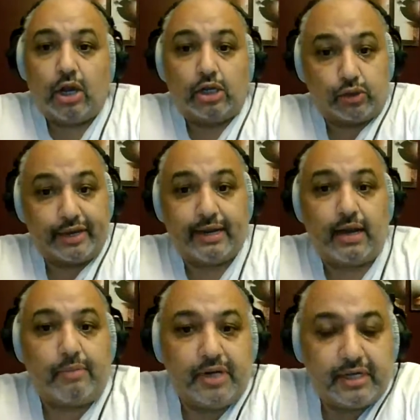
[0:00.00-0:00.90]
So again,
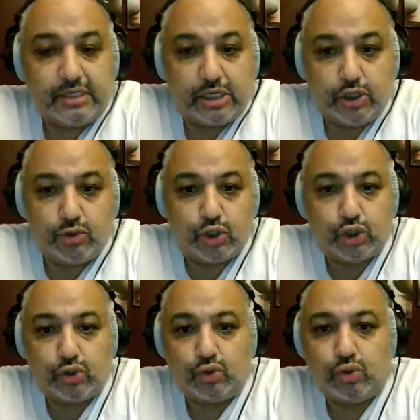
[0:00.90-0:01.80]
I'm going to continue
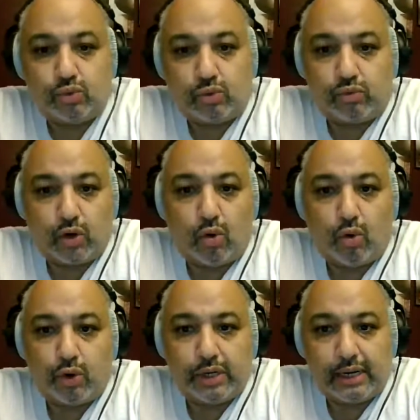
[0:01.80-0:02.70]
to
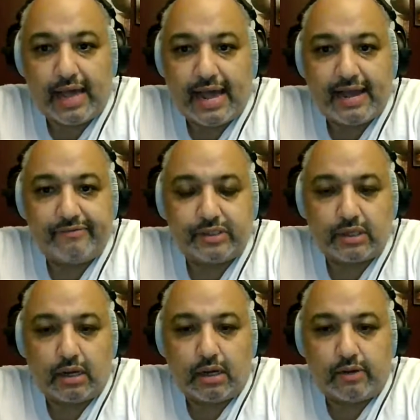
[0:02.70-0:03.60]
record lives
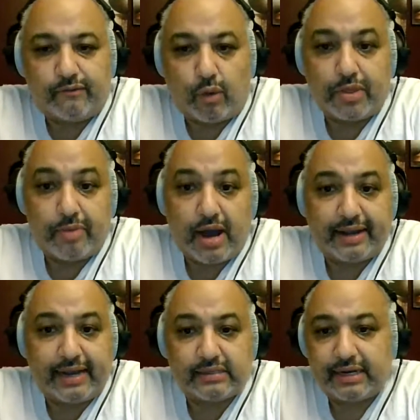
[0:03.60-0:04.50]
for the
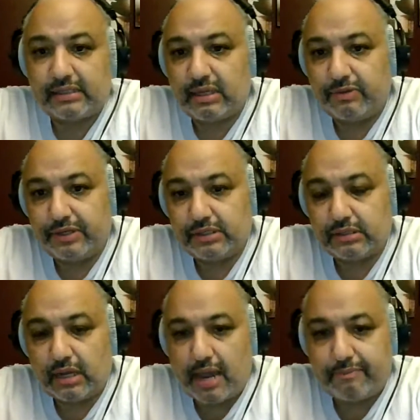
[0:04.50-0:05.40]
podcast. Like I said,
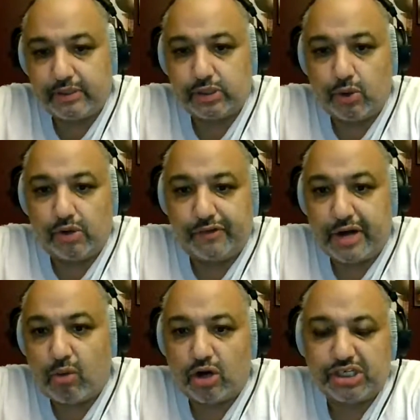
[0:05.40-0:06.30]
this episode, if you're
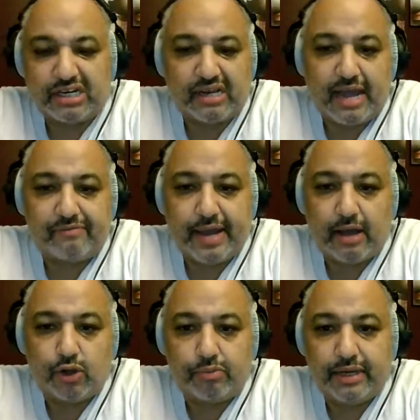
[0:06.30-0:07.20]
not watching it live
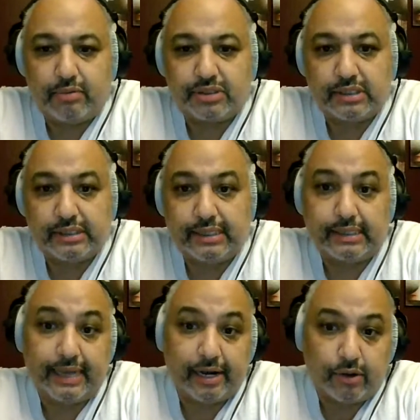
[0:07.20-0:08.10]
now, you'll be able to see
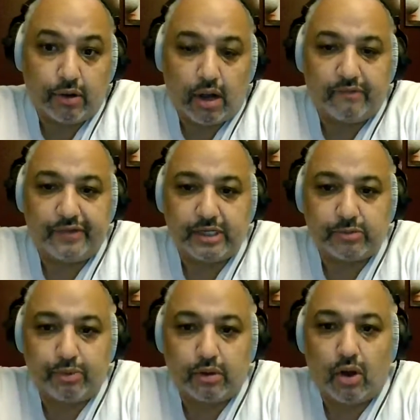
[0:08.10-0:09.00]
it later on
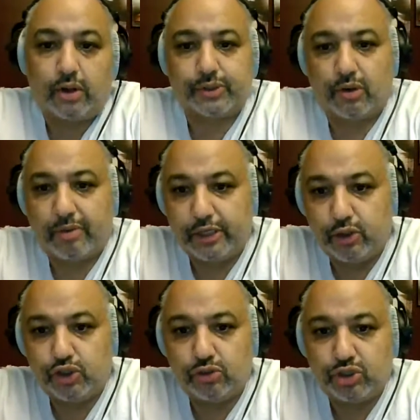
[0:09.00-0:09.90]
Facebook, also on my
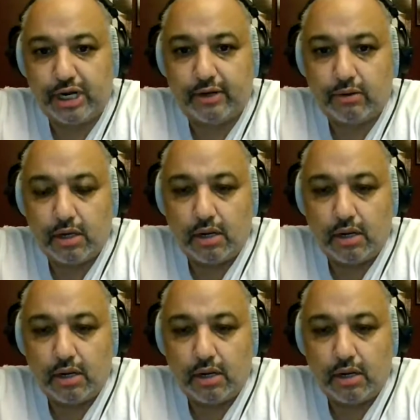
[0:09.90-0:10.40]
YouTube channel,